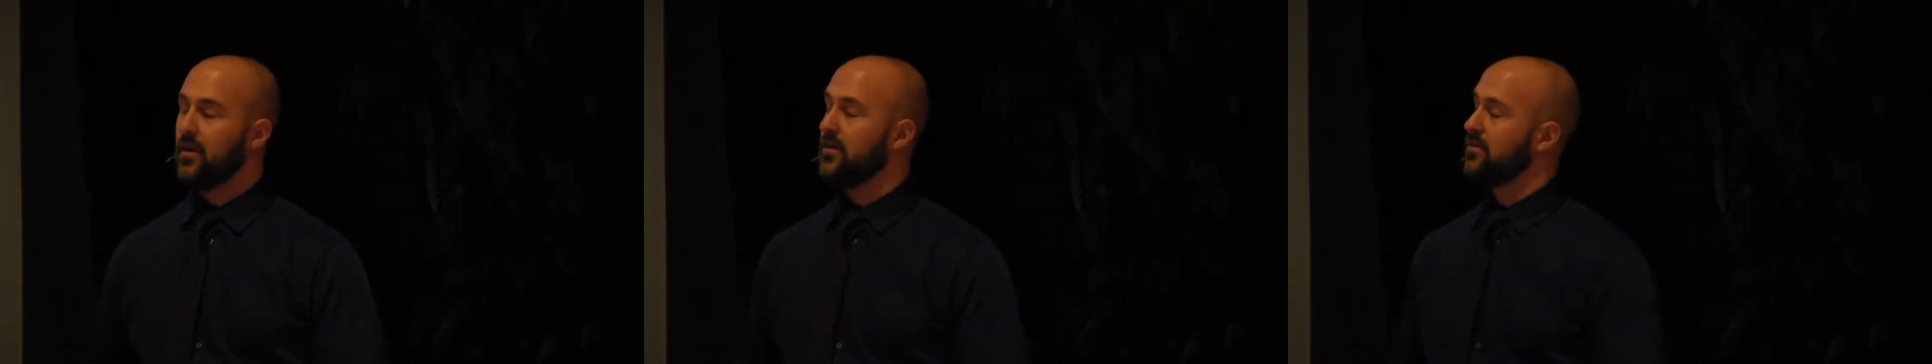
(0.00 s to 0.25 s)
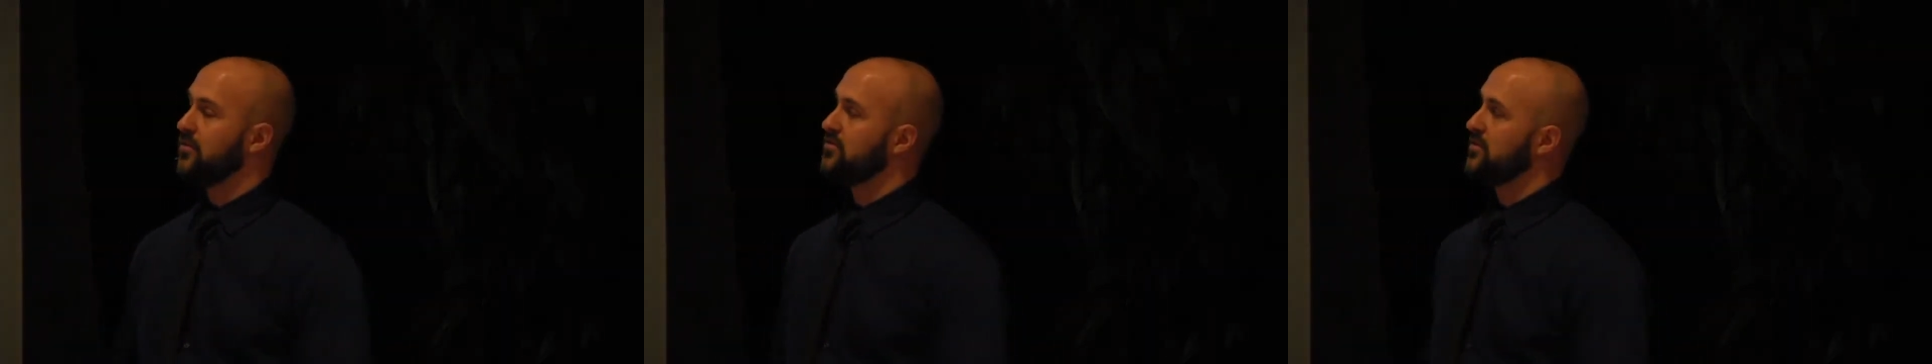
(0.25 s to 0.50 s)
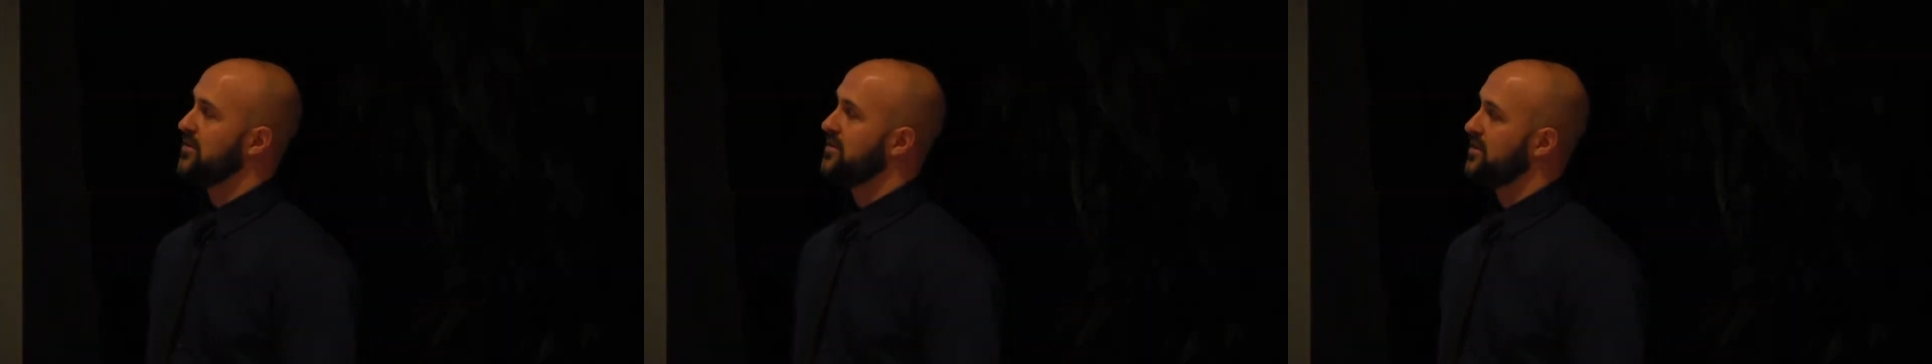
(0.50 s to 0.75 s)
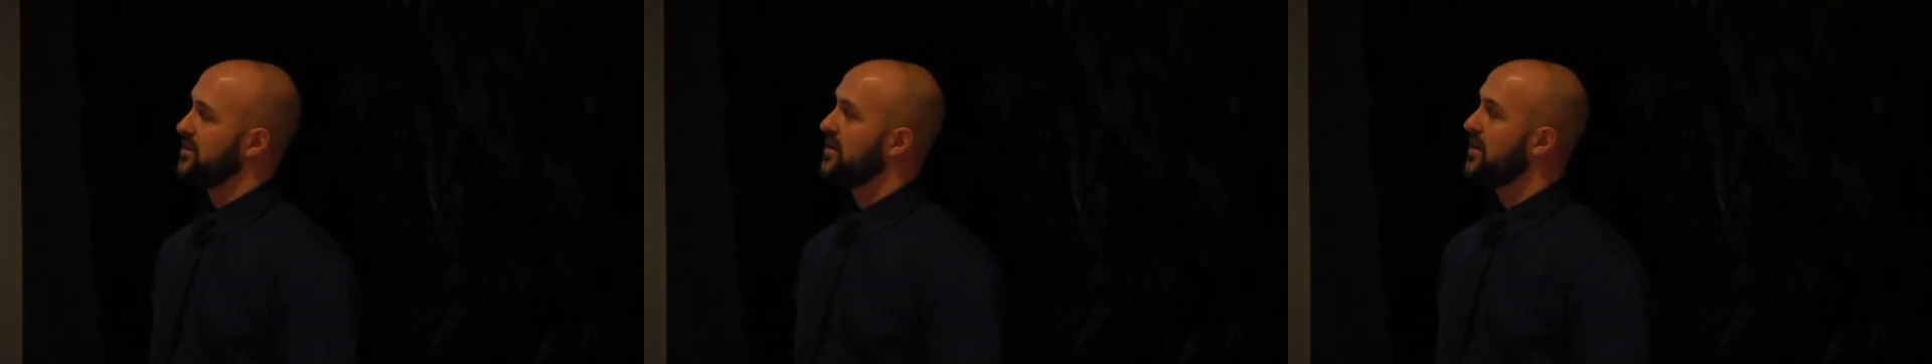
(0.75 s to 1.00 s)
and they're also
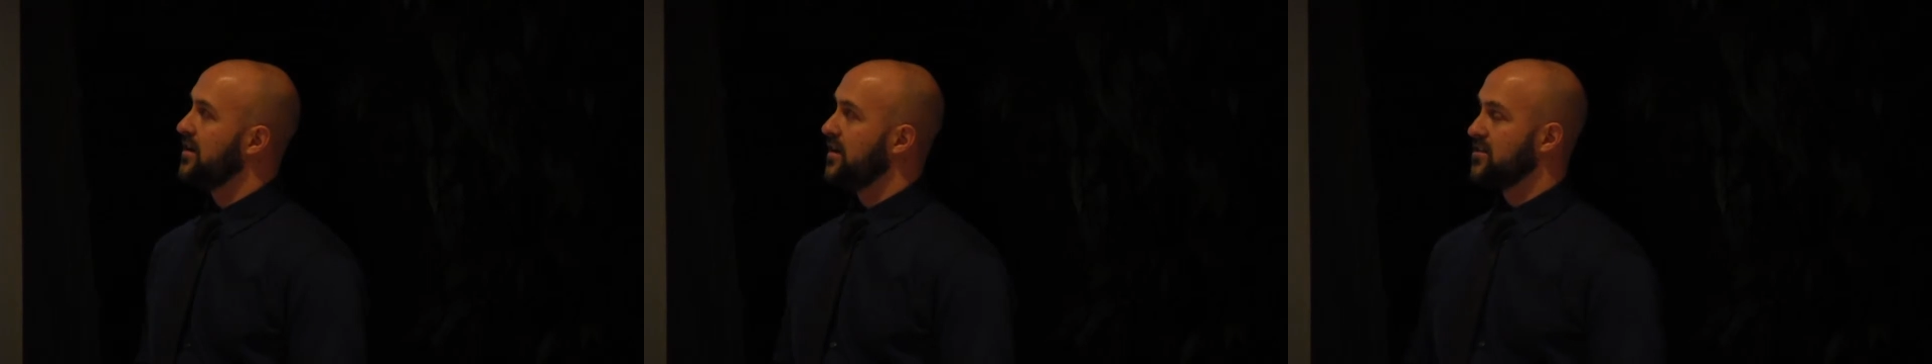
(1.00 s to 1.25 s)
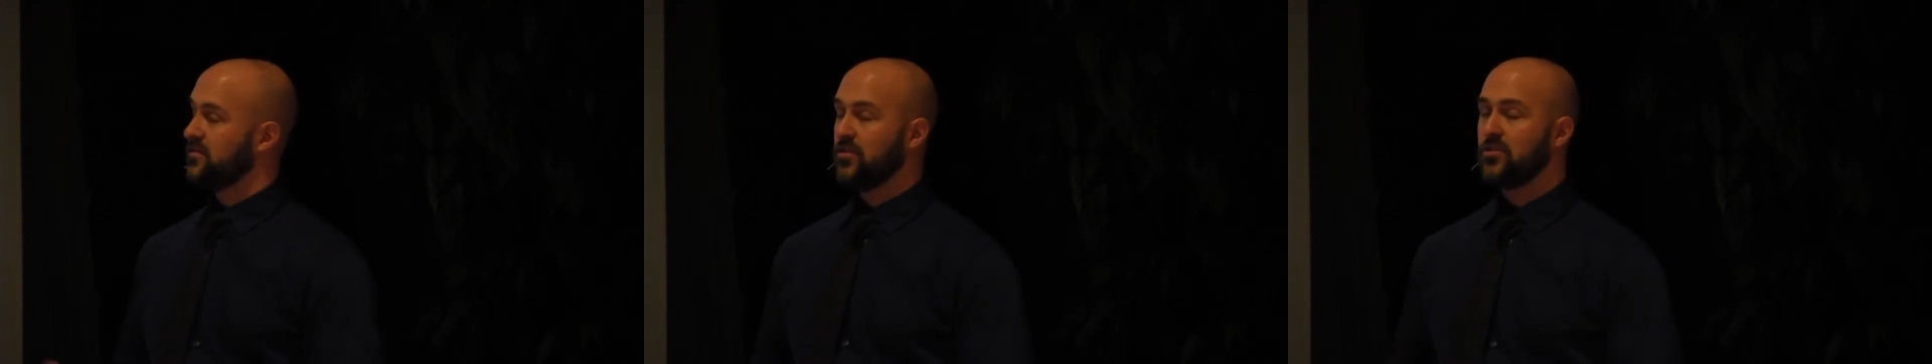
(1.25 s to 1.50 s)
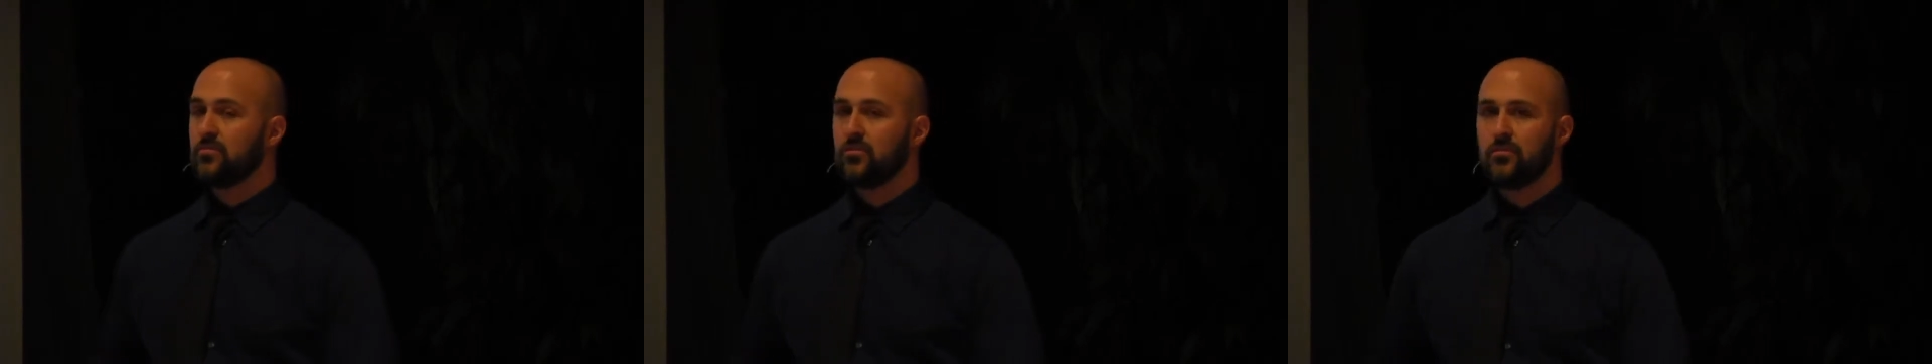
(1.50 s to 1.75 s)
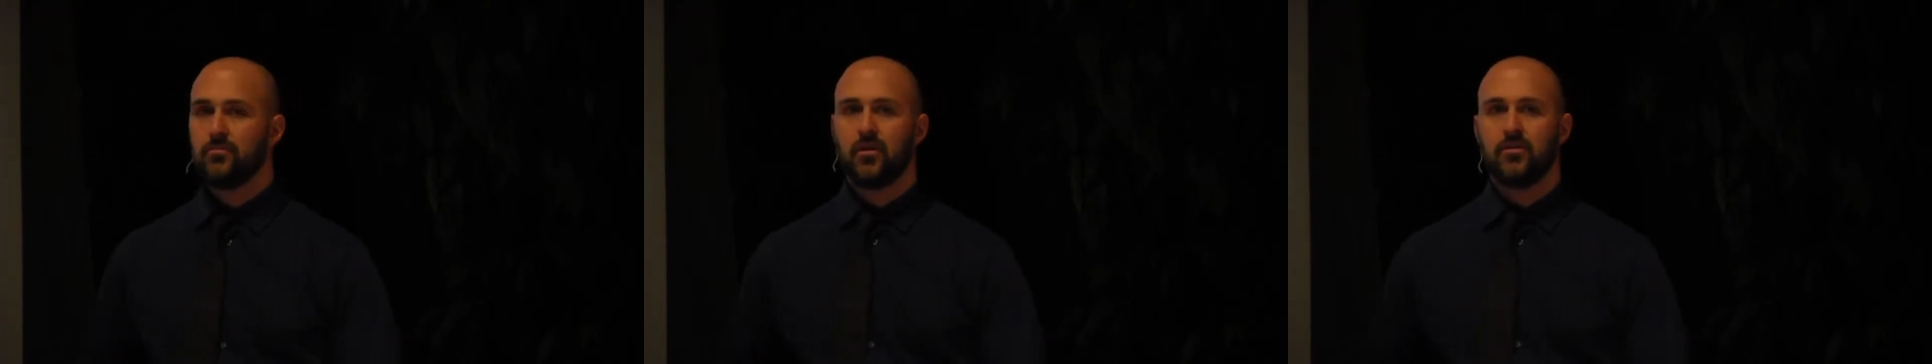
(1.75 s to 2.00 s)
listed as
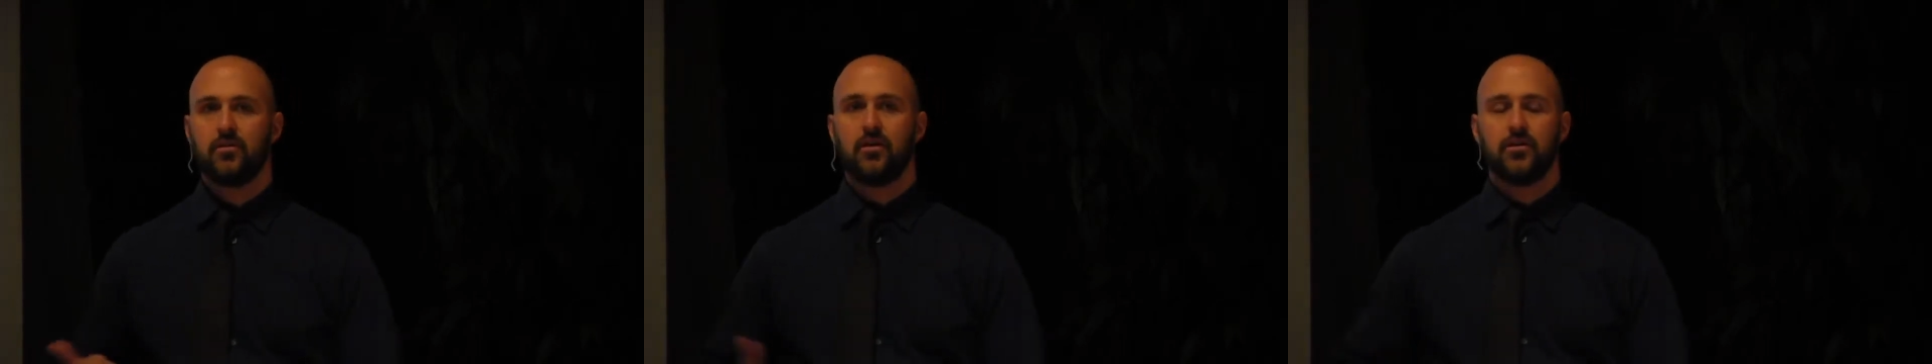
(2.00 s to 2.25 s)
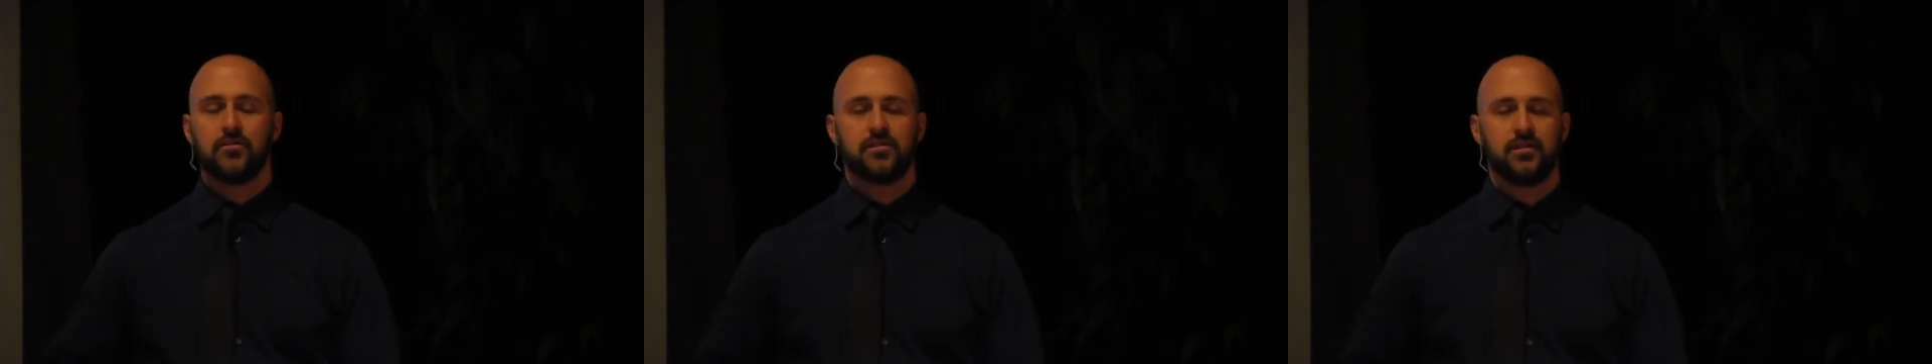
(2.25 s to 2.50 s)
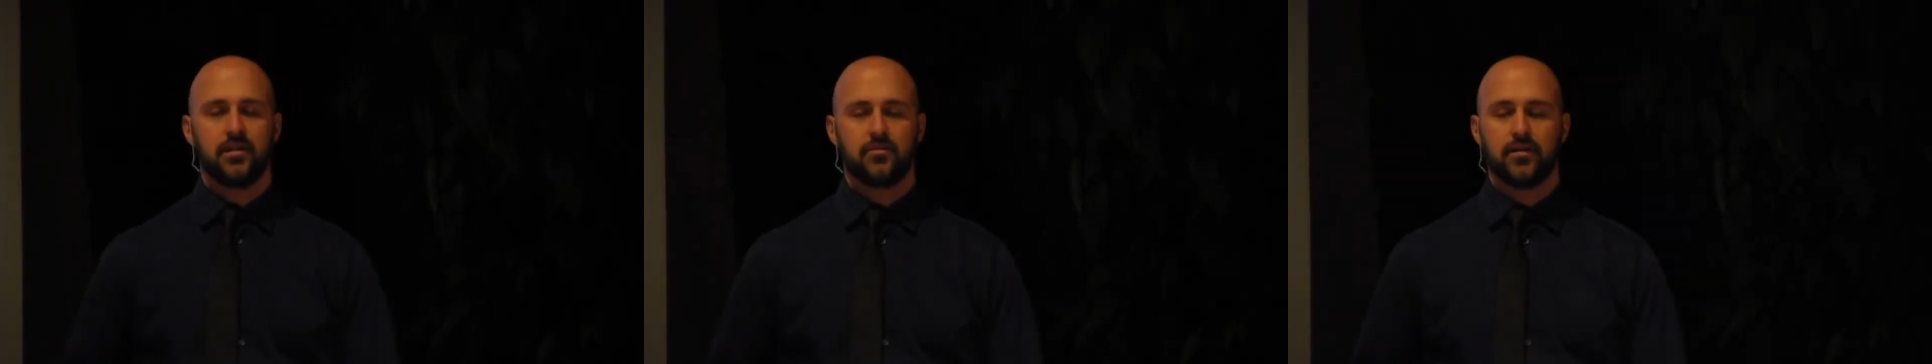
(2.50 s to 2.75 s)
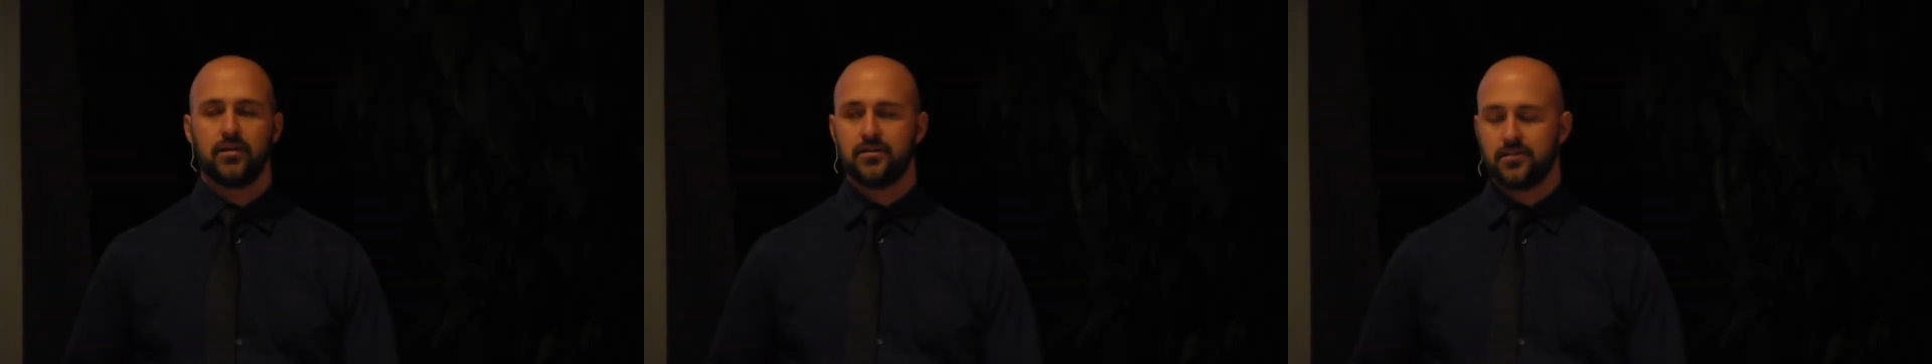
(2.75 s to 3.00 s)
vulnerable on the
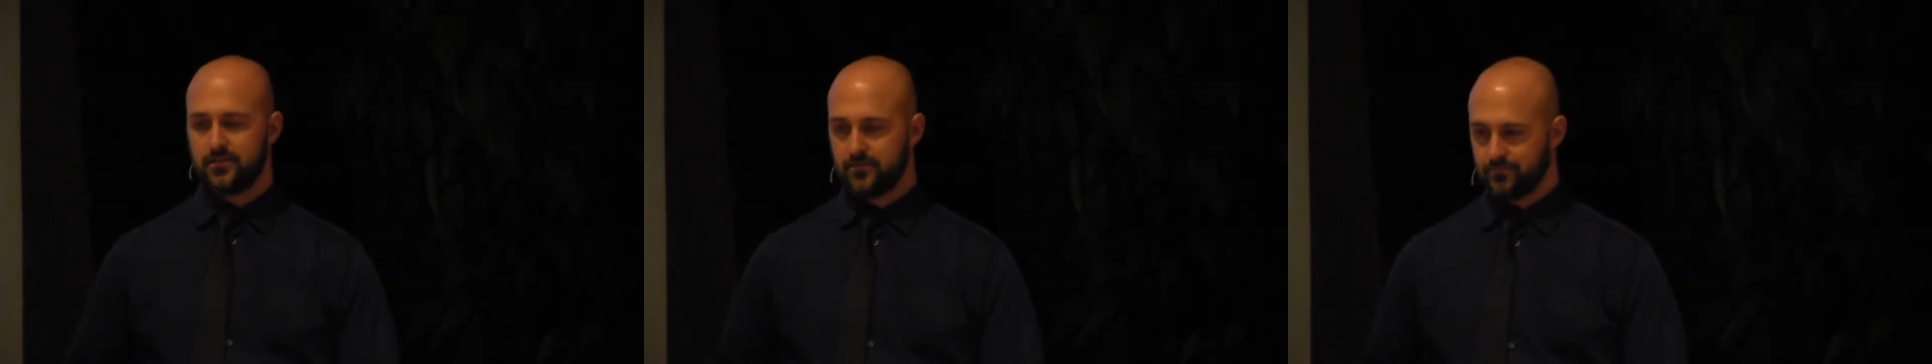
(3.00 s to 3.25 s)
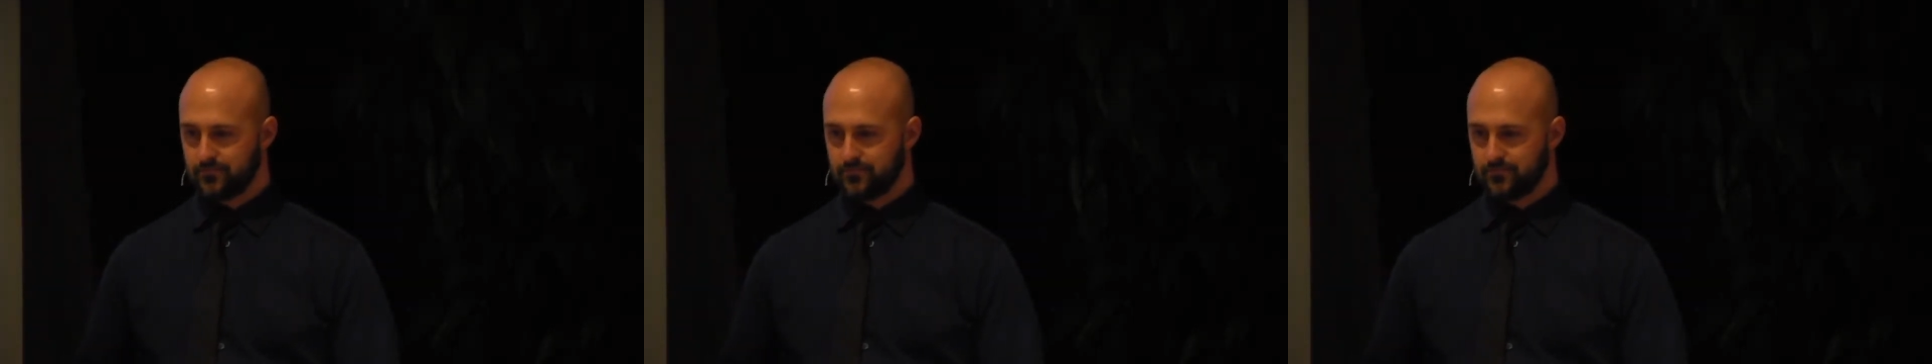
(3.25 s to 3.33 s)
IUCN Red List.